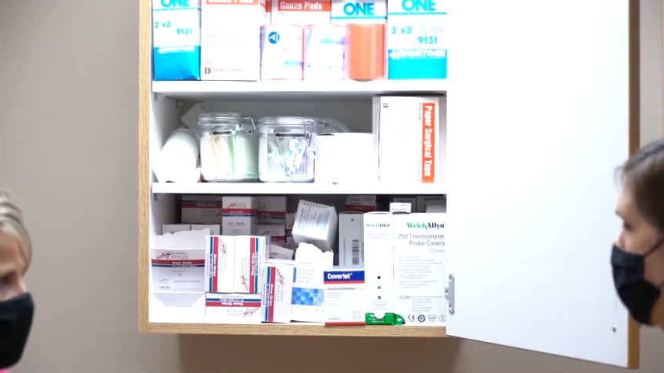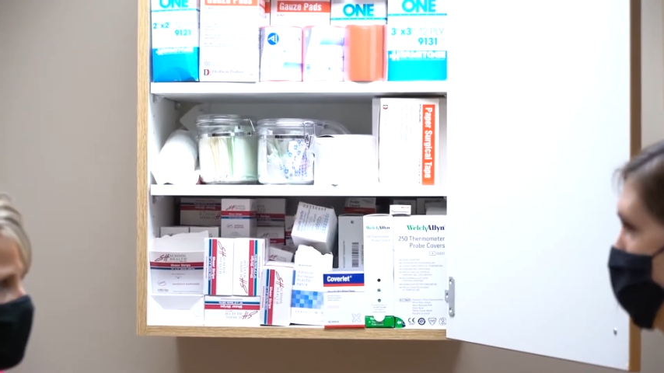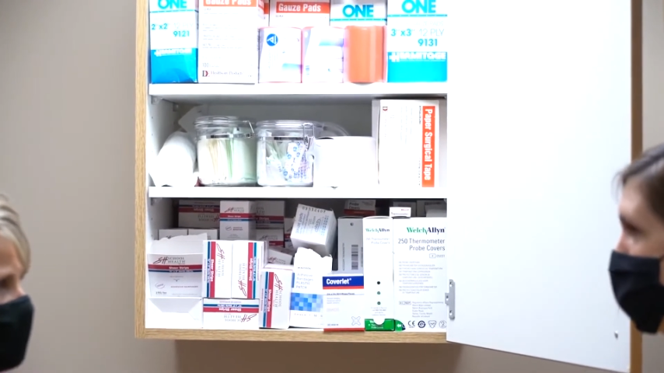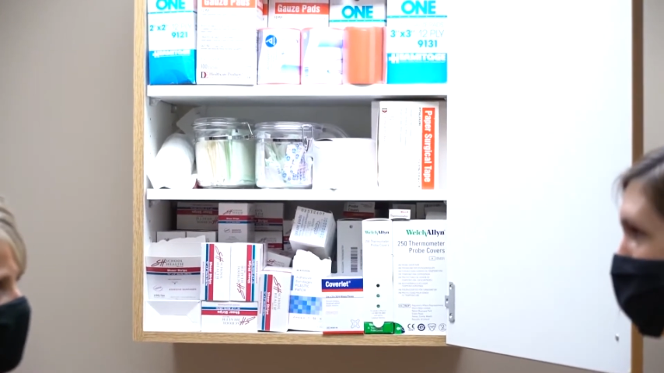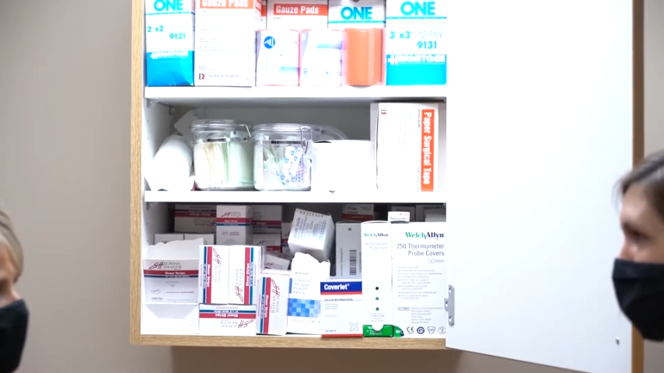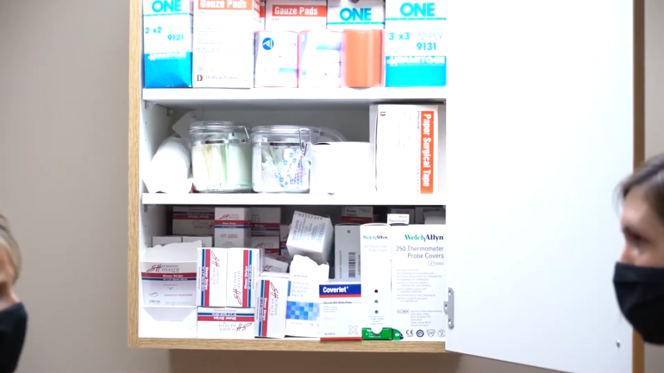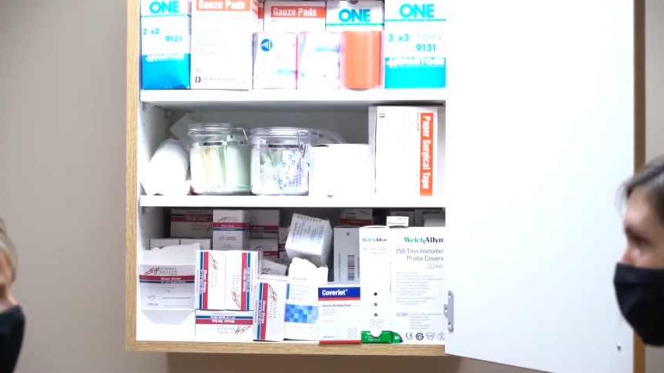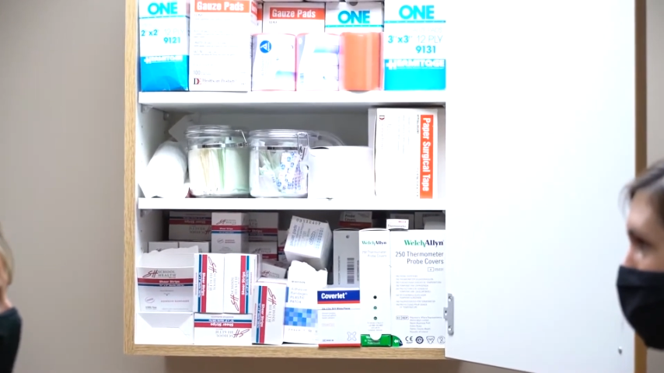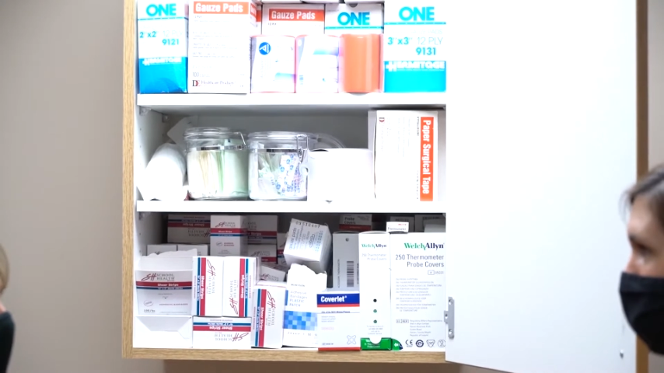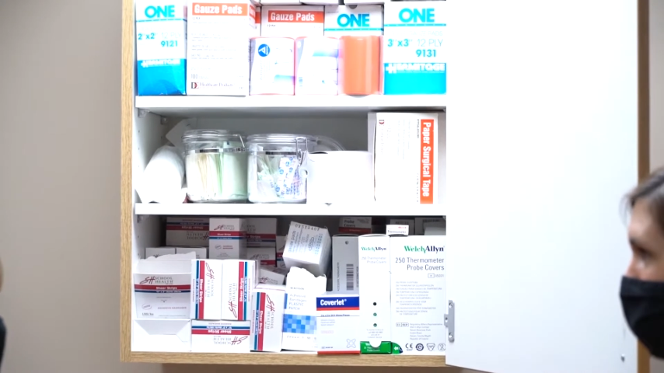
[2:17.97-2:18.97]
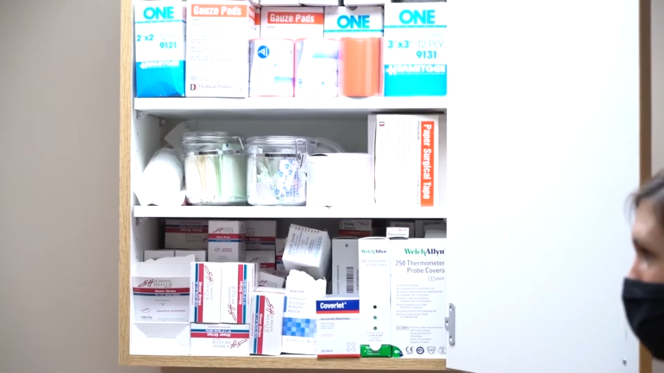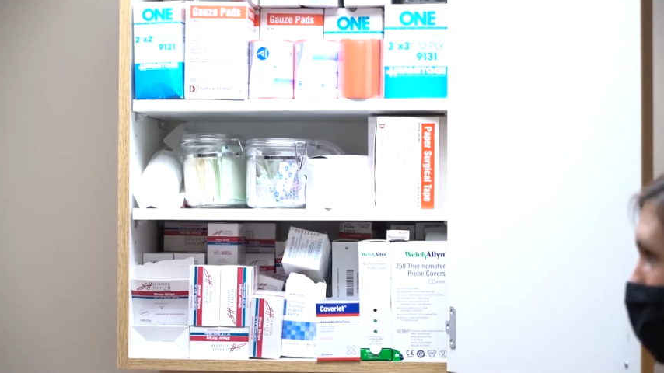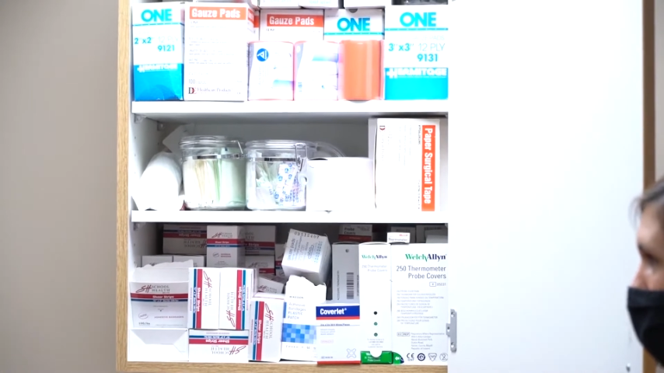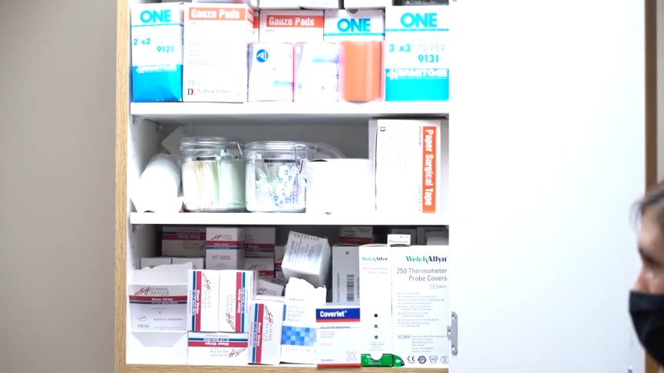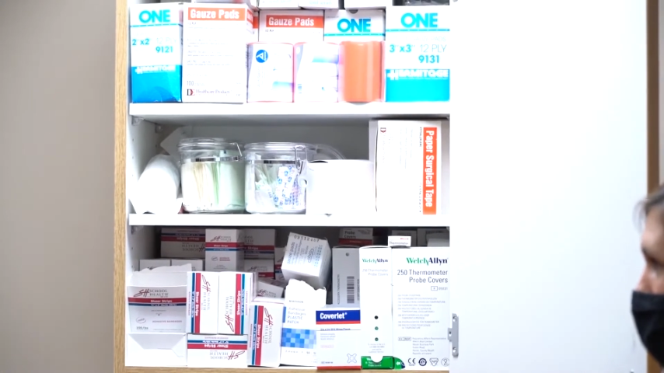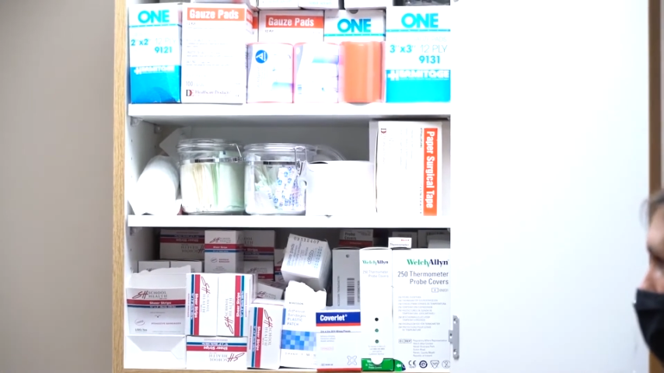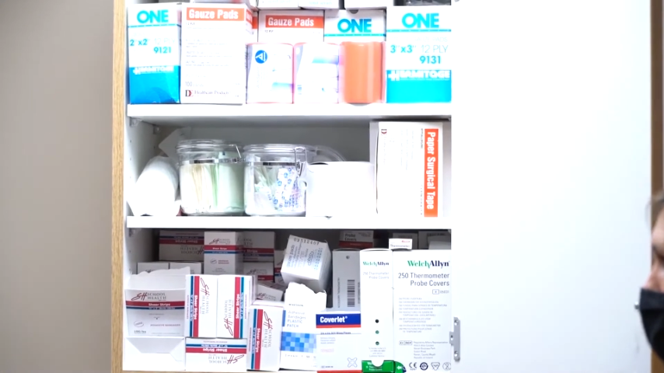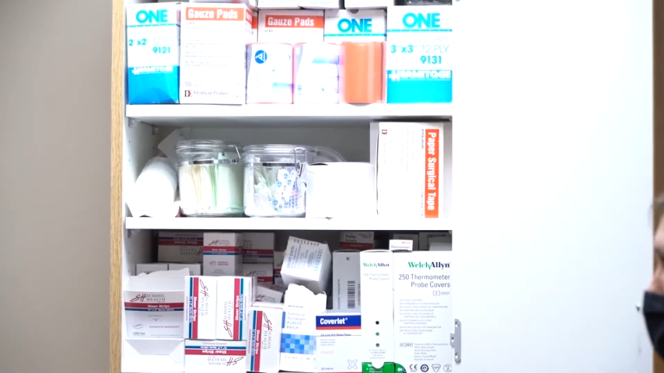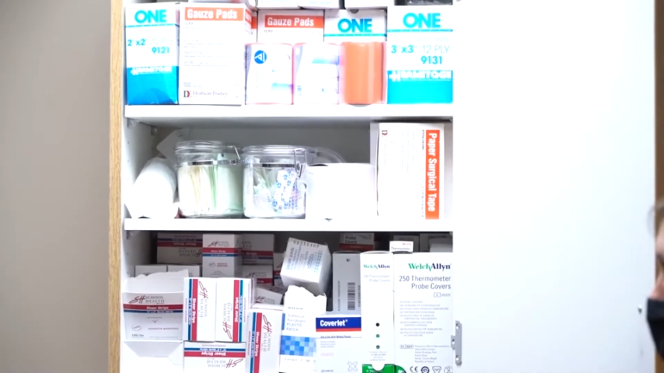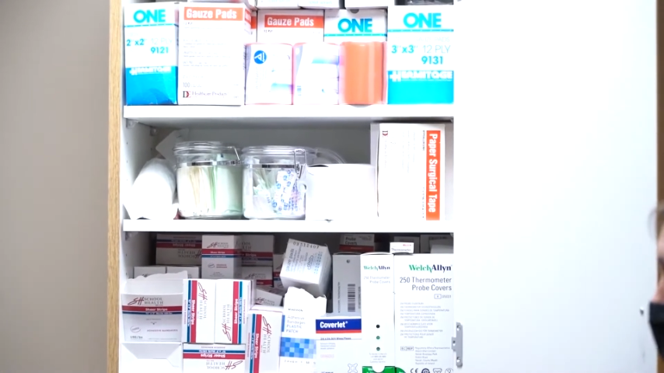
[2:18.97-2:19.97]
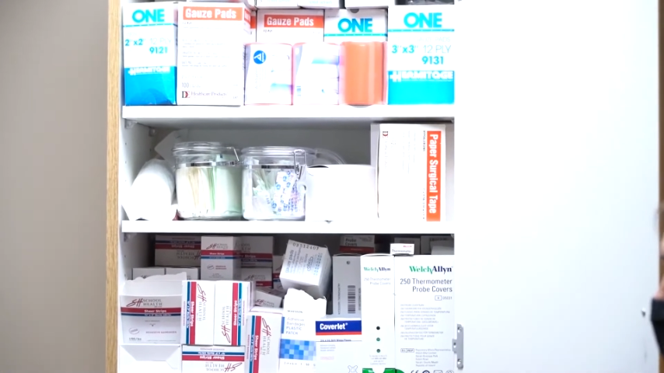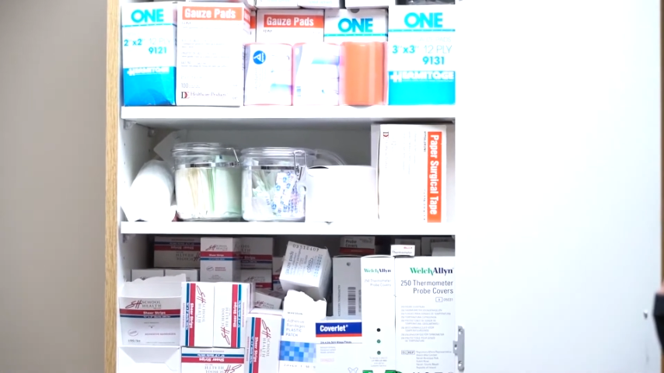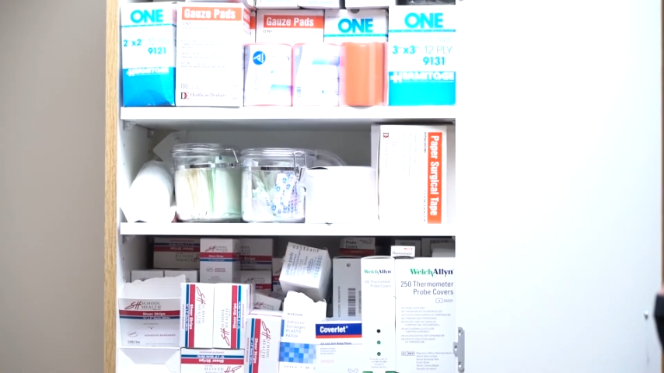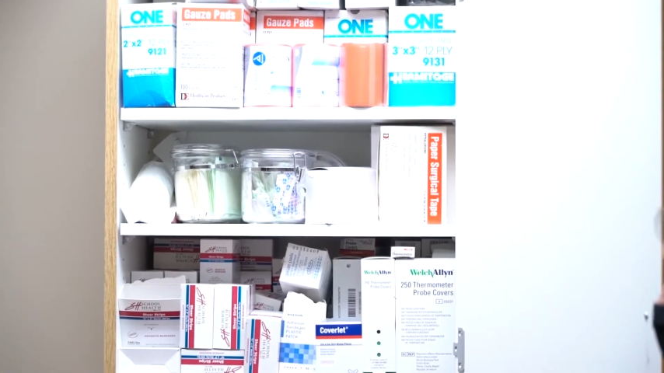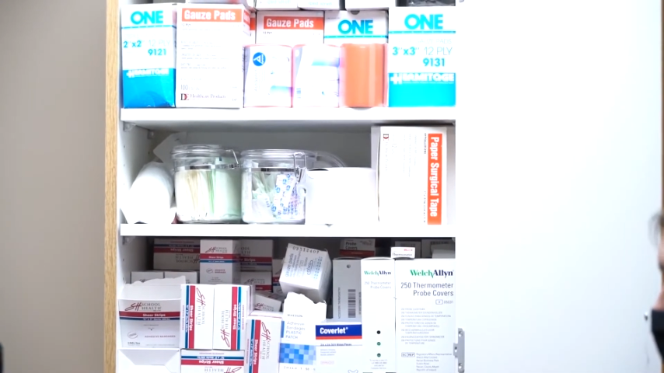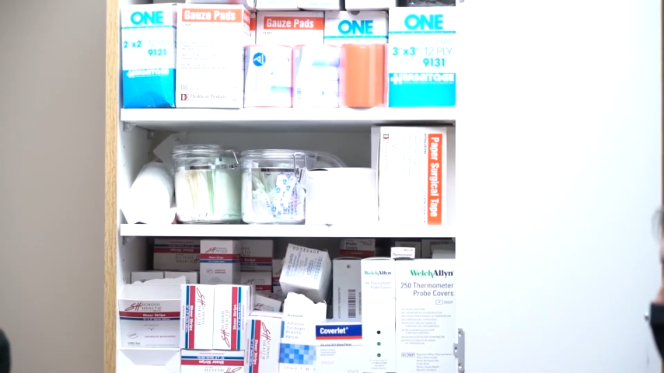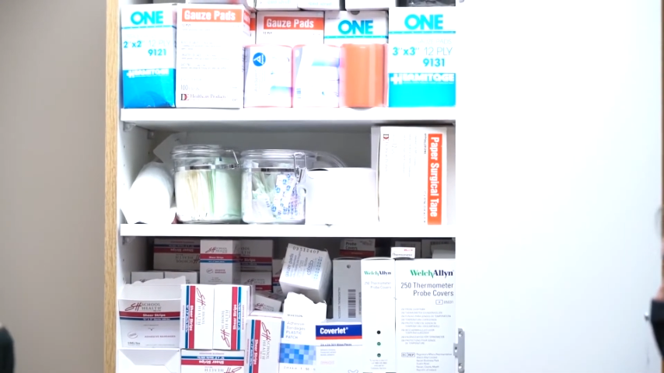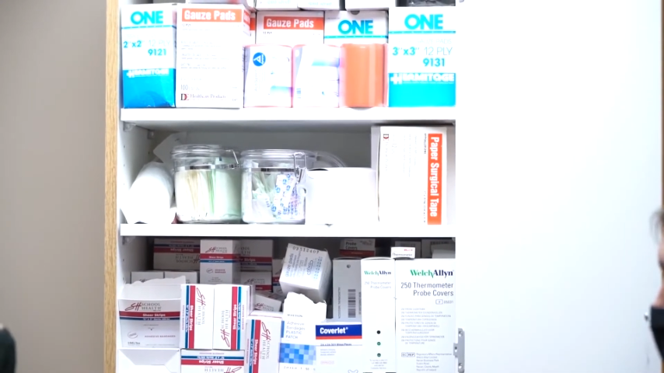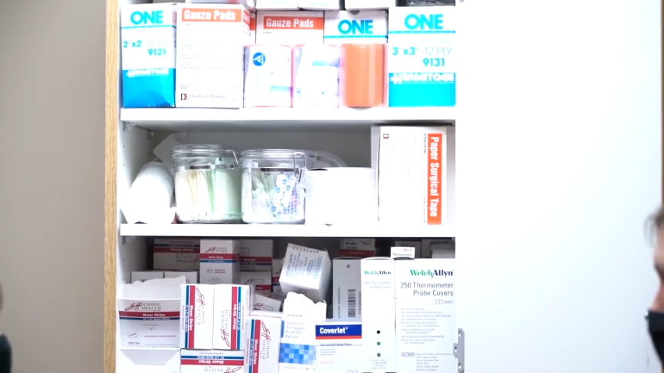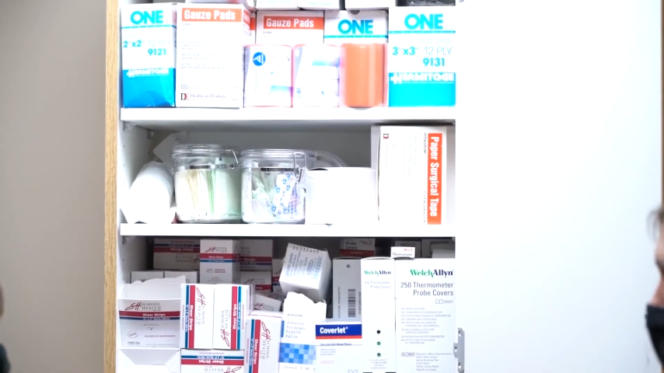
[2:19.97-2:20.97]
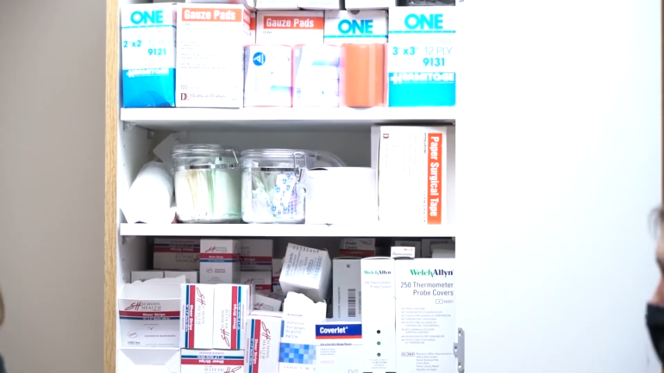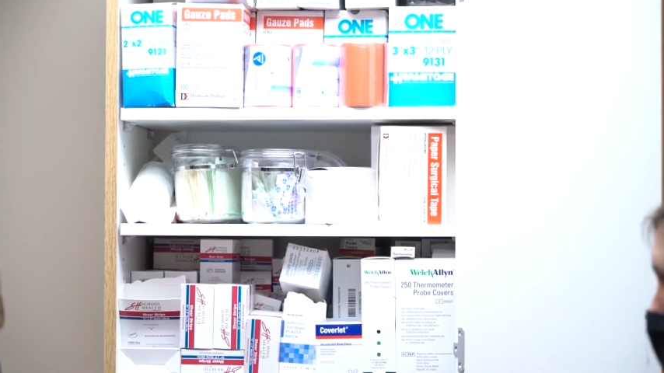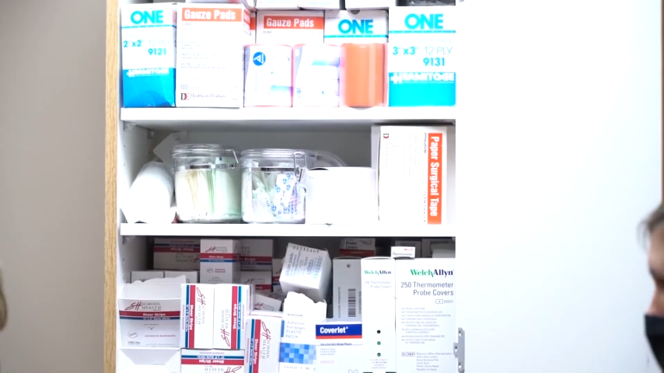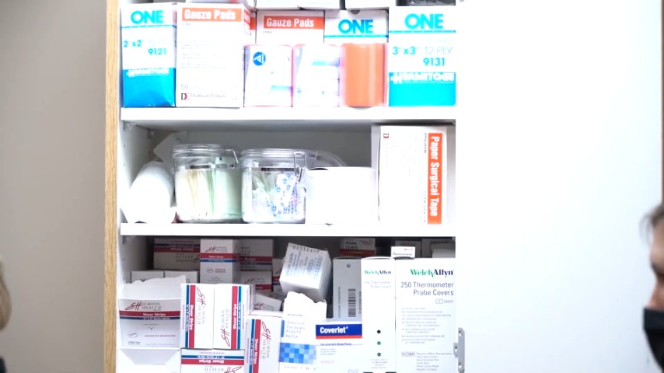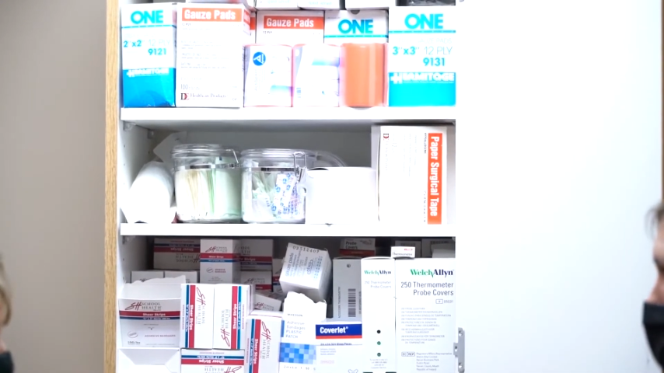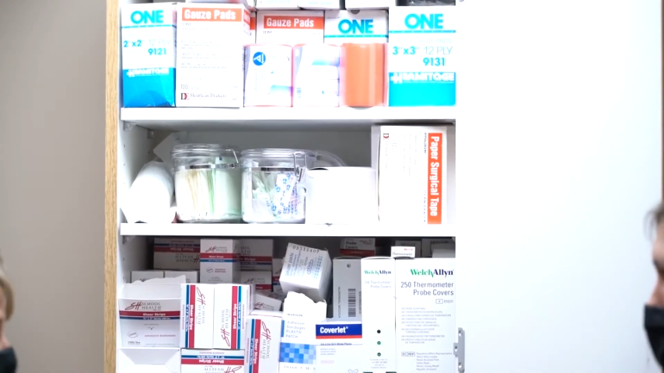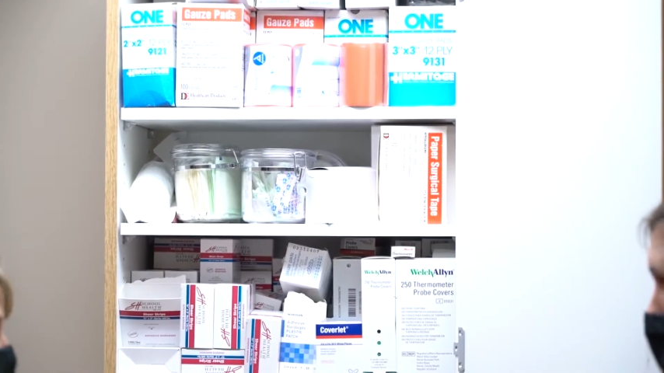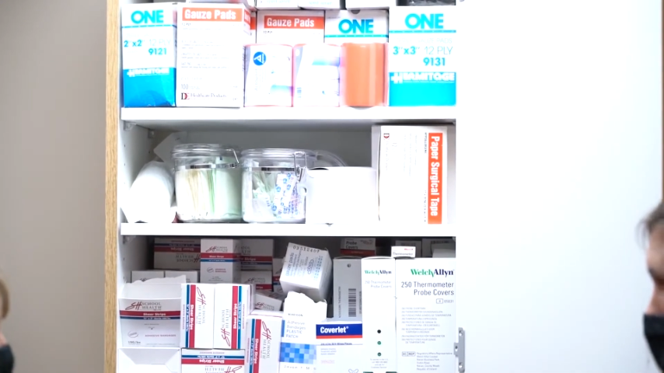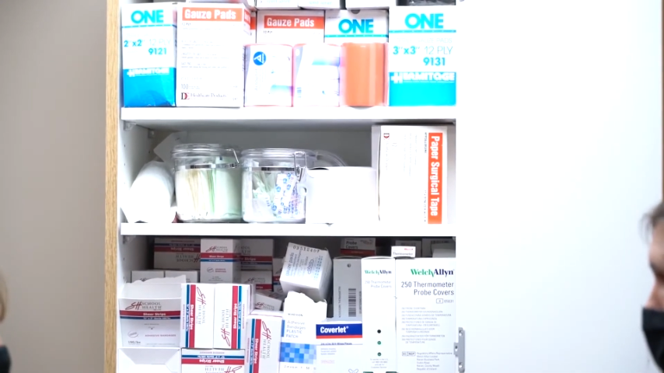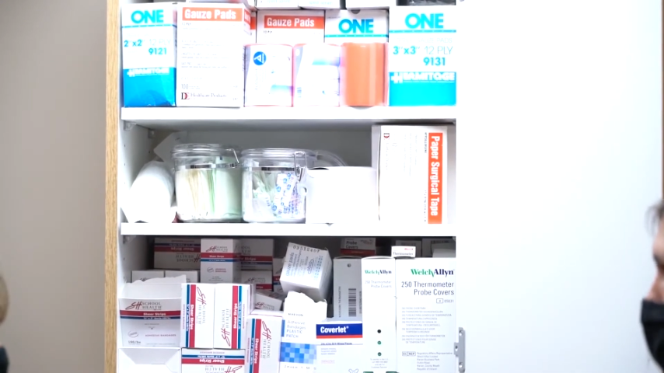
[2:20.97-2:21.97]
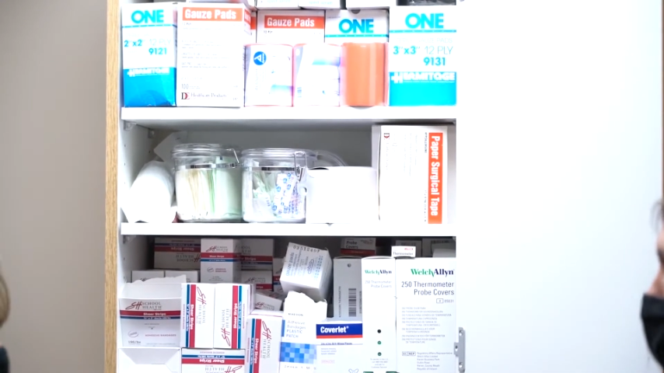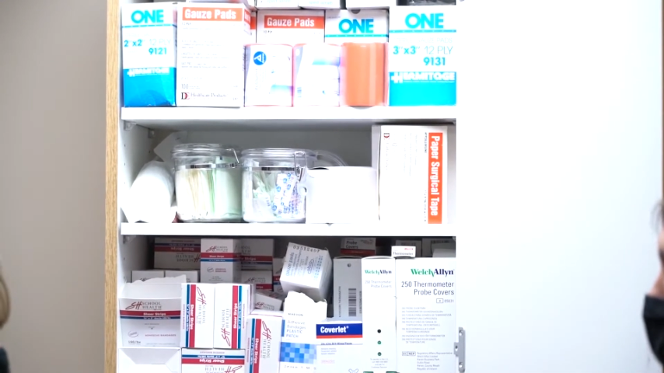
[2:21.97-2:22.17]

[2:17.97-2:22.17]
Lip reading: No face is visible, so there are no lips to read.